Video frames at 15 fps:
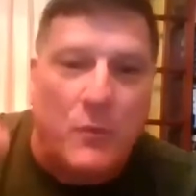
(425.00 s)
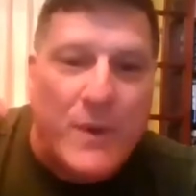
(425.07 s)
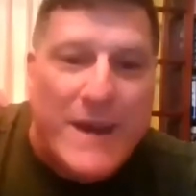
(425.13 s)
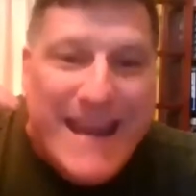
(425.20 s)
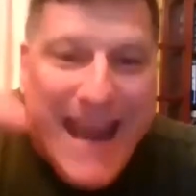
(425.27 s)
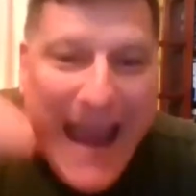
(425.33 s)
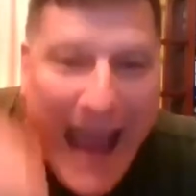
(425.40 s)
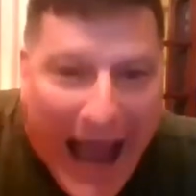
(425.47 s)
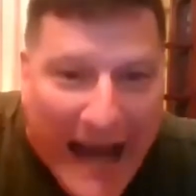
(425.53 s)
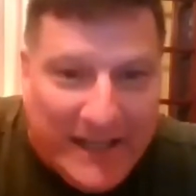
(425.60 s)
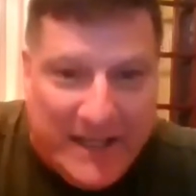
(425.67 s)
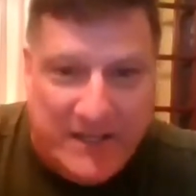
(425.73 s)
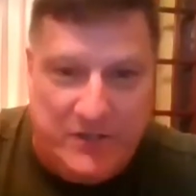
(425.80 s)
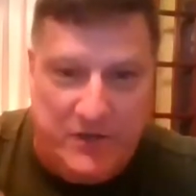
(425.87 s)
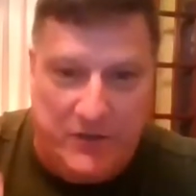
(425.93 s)

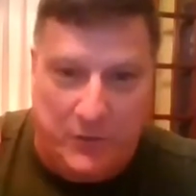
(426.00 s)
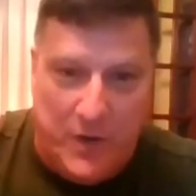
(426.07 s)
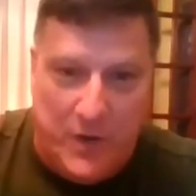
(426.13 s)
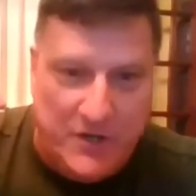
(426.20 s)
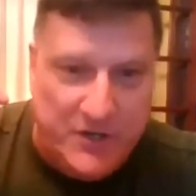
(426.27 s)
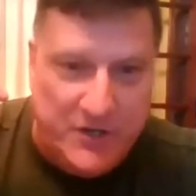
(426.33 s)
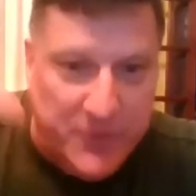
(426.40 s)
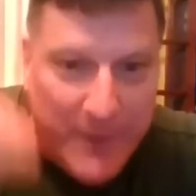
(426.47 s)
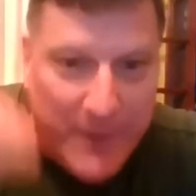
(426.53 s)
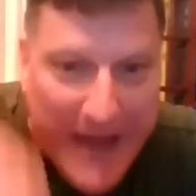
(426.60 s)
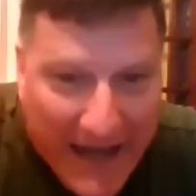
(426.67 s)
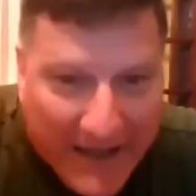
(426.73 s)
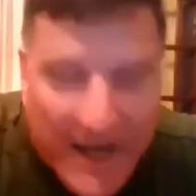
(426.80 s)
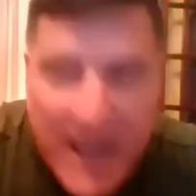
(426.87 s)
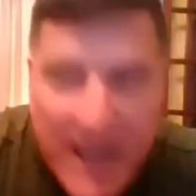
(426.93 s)
reacting to the Russians.
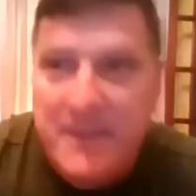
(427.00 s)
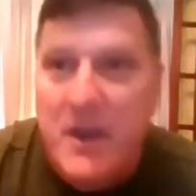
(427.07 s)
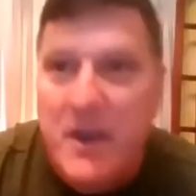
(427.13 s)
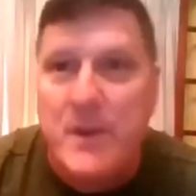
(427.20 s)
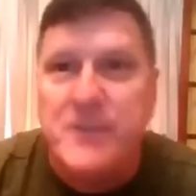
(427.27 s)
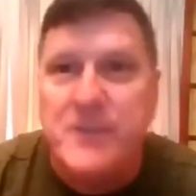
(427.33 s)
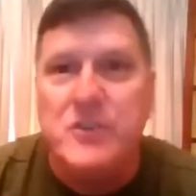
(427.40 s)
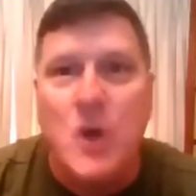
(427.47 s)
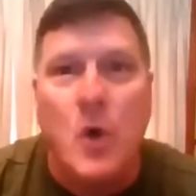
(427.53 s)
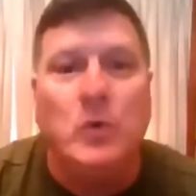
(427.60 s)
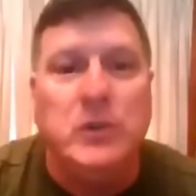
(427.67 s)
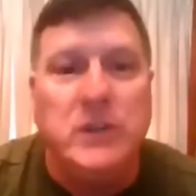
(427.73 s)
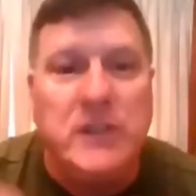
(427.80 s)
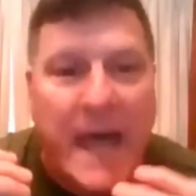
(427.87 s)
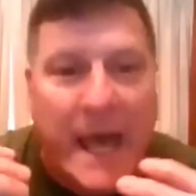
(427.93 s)
There is no
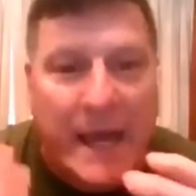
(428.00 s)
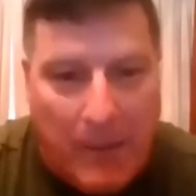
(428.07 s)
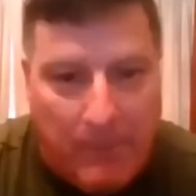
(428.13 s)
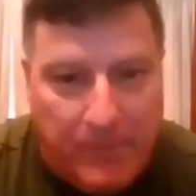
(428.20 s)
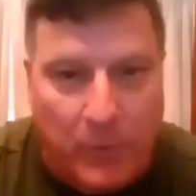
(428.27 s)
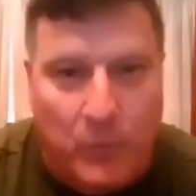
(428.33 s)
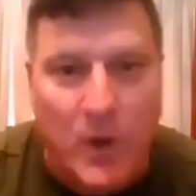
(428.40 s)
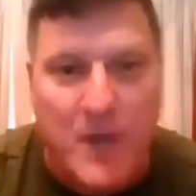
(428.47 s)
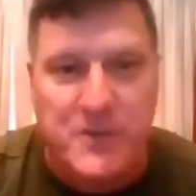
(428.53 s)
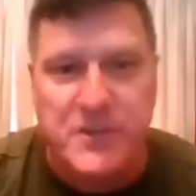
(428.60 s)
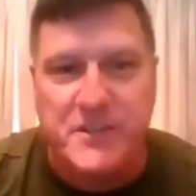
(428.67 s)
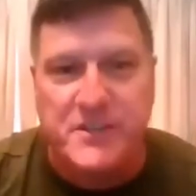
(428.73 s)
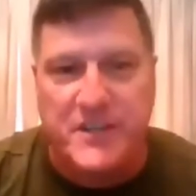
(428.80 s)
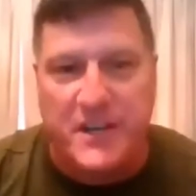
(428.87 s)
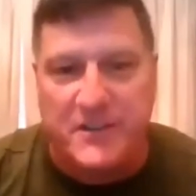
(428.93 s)
let up. The
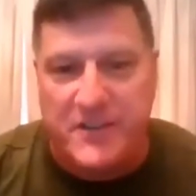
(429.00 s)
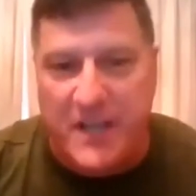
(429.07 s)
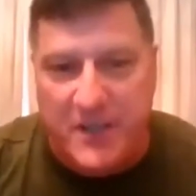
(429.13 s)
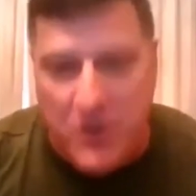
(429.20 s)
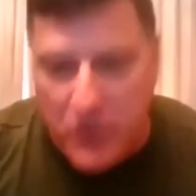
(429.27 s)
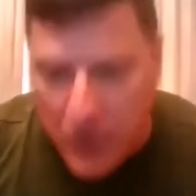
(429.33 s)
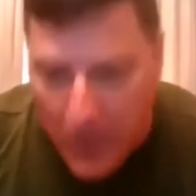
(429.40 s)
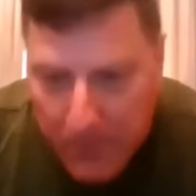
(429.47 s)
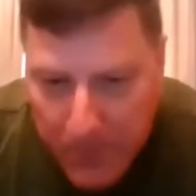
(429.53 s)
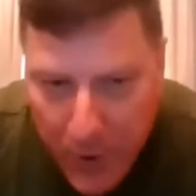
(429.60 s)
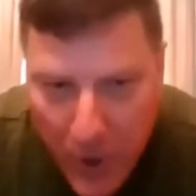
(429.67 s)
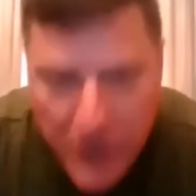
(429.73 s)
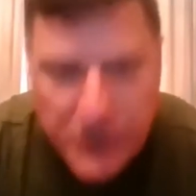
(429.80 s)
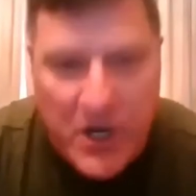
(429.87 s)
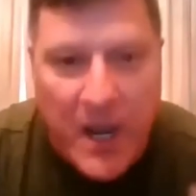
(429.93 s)
Russians continue to
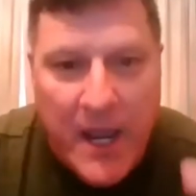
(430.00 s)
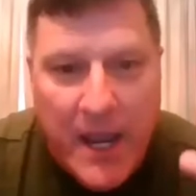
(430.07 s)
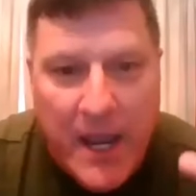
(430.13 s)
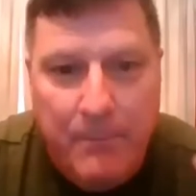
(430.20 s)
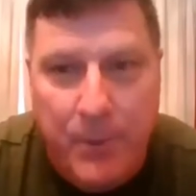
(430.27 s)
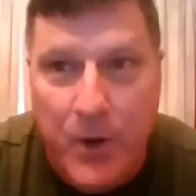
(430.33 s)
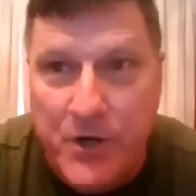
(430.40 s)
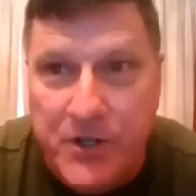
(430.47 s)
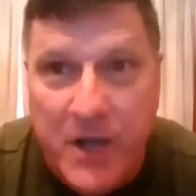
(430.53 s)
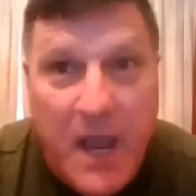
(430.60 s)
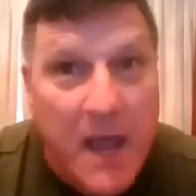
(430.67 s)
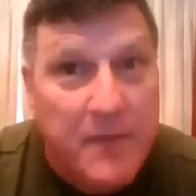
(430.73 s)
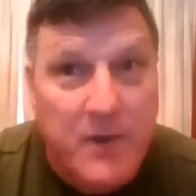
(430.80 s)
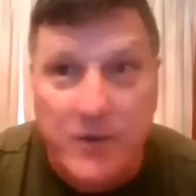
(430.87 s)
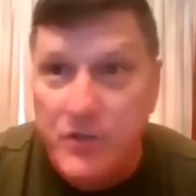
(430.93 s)
push and push.
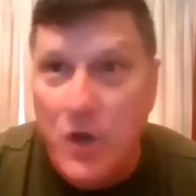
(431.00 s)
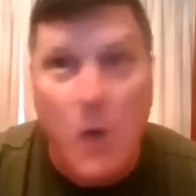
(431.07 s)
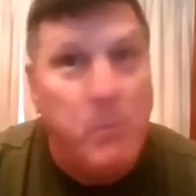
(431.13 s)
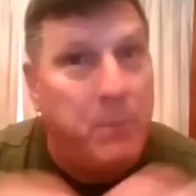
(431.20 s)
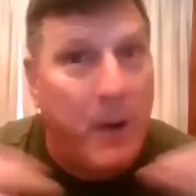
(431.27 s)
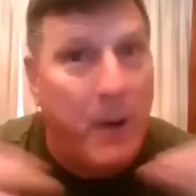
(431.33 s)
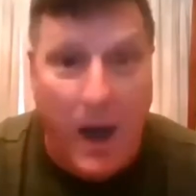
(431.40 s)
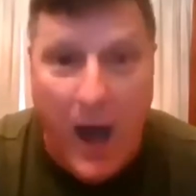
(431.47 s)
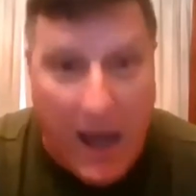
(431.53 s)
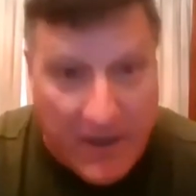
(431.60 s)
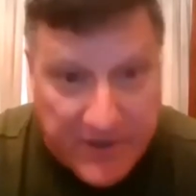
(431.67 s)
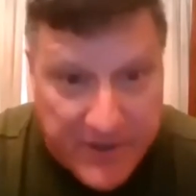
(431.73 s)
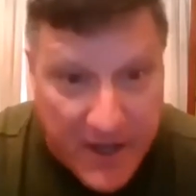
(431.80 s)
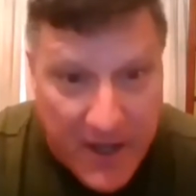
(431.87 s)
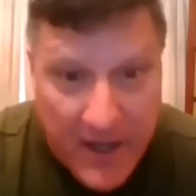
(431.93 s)
There's no
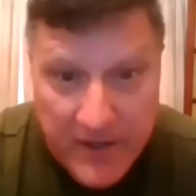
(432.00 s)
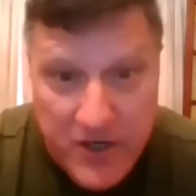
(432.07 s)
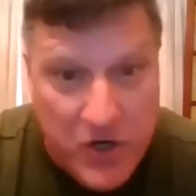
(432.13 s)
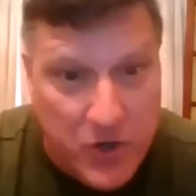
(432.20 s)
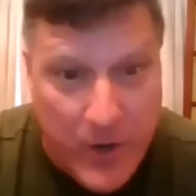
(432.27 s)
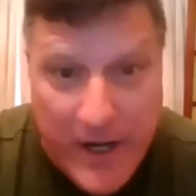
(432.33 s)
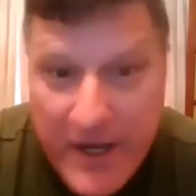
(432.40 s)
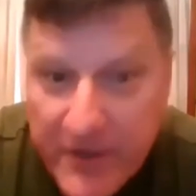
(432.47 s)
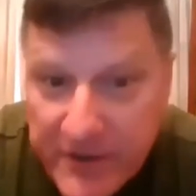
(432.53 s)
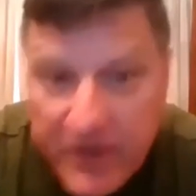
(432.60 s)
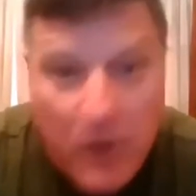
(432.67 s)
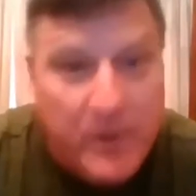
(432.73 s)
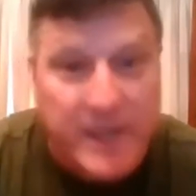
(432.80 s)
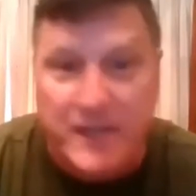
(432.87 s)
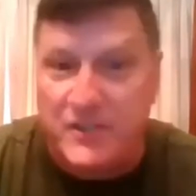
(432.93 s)
pause. The Ukrainians
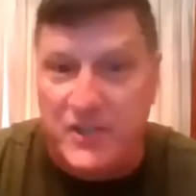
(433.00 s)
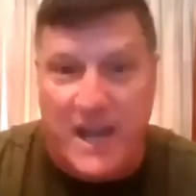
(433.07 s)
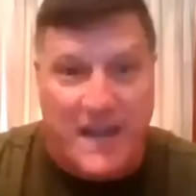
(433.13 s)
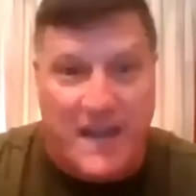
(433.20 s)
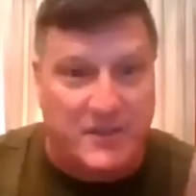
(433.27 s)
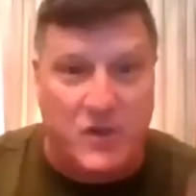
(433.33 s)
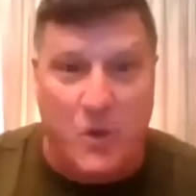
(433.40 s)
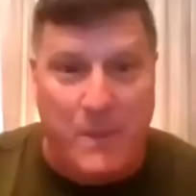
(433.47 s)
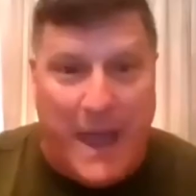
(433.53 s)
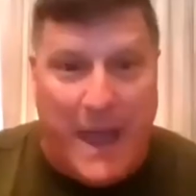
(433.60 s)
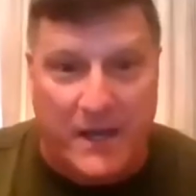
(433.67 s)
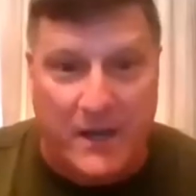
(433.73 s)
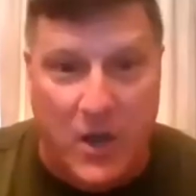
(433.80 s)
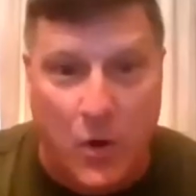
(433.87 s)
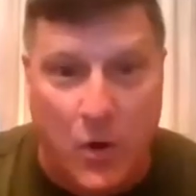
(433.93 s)
don't get a chance to go
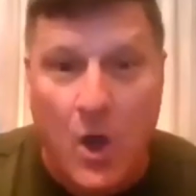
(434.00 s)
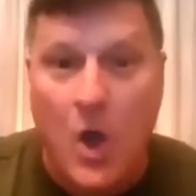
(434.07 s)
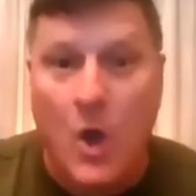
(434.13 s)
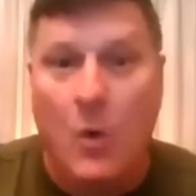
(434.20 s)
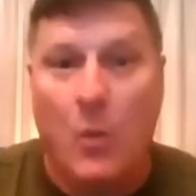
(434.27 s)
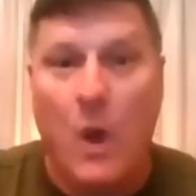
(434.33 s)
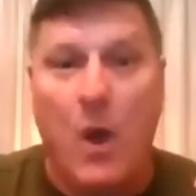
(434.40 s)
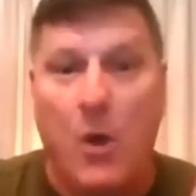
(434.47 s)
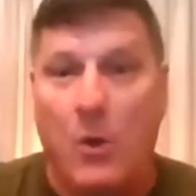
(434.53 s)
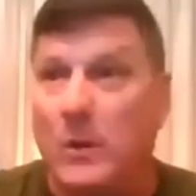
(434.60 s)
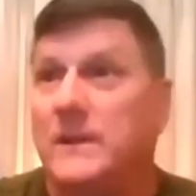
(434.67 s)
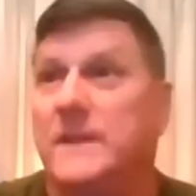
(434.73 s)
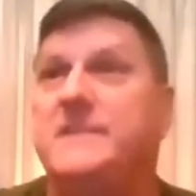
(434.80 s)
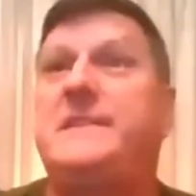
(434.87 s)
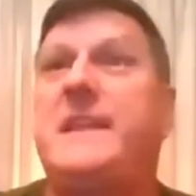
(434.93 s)
back and go, whoa,
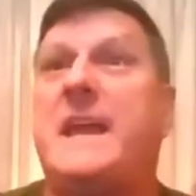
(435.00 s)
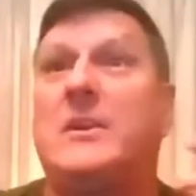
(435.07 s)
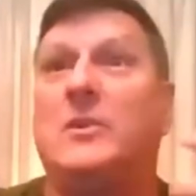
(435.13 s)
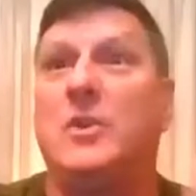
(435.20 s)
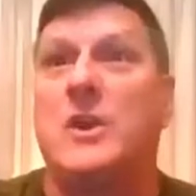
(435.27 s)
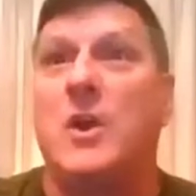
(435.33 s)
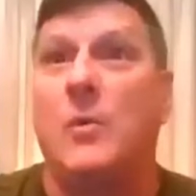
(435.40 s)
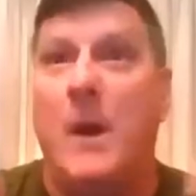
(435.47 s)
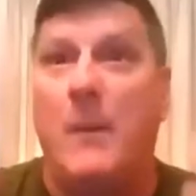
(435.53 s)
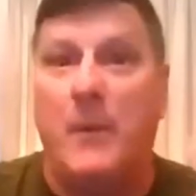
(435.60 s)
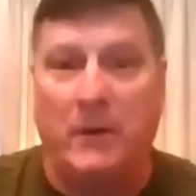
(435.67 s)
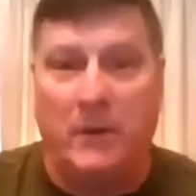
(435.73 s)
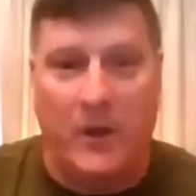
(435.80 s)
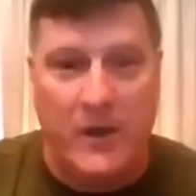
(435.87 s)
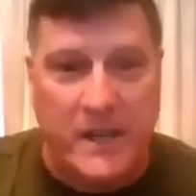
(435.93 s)
let's take a look at what
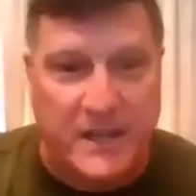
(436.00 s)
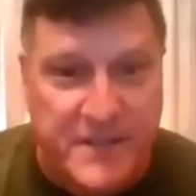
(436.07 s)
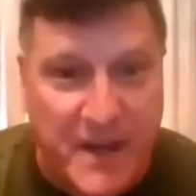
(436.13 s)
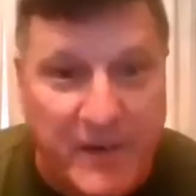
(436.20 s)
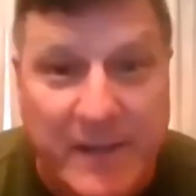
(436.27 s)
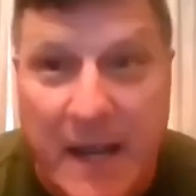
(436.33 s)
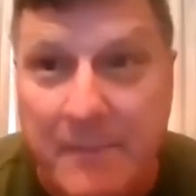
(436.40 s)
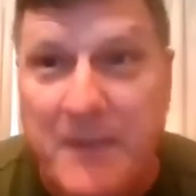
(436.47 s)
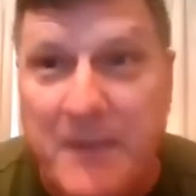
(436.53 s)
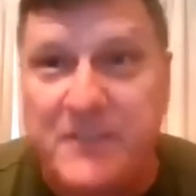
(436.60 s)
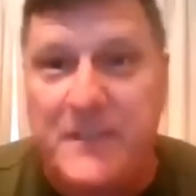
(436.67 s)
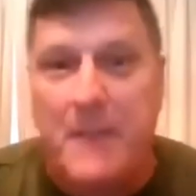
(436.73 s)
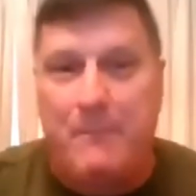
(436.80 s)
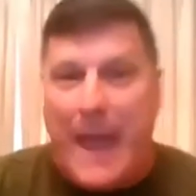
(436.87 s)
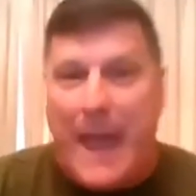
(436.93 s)
we're learning. Because every time they
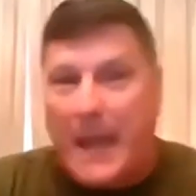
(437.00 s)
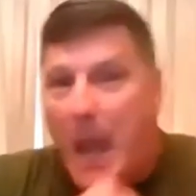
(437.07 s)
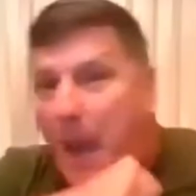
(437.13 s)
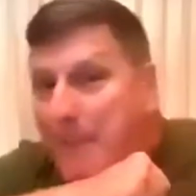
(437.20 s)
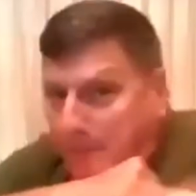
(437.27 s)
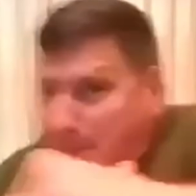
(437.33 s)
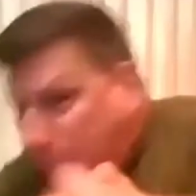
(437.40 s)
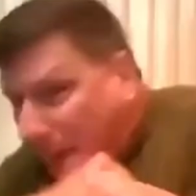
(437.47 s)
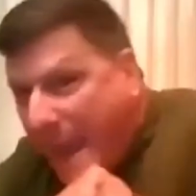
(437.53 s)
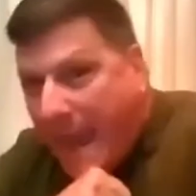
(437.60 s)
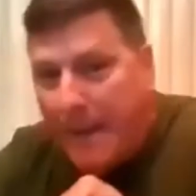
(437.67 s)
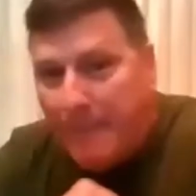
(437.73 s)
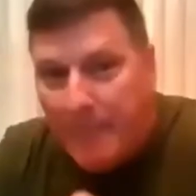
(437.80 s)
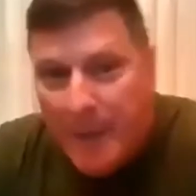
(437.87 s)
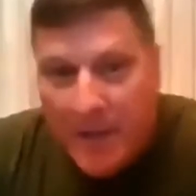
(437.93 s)
step back,
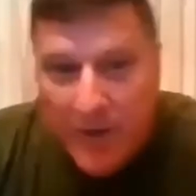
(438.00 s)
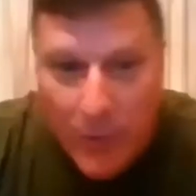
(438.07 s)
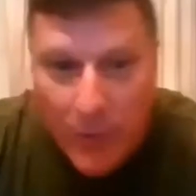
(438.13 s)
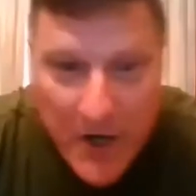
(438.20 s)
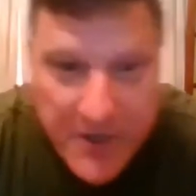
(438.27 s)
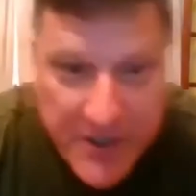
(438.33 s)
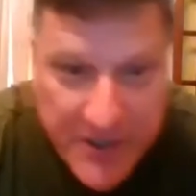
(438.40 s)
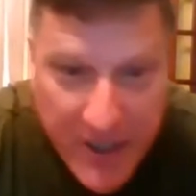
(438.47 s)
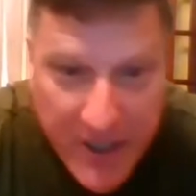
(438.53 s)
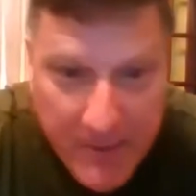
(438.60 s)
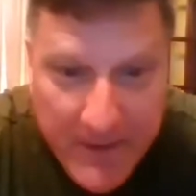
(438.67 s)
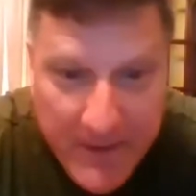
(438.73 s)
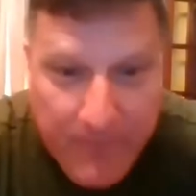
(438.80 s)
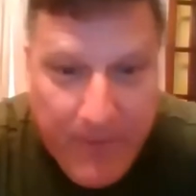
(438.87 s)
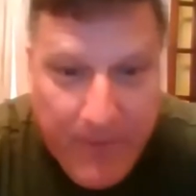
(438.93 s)
bam, the Russians hit them
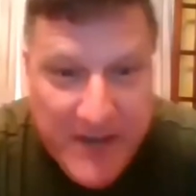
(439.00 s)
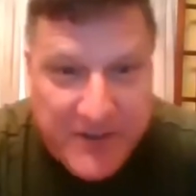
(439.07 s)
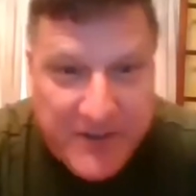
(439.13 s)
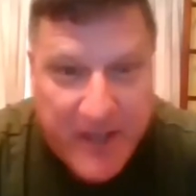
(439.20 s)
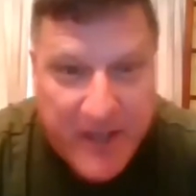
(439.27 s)
in the face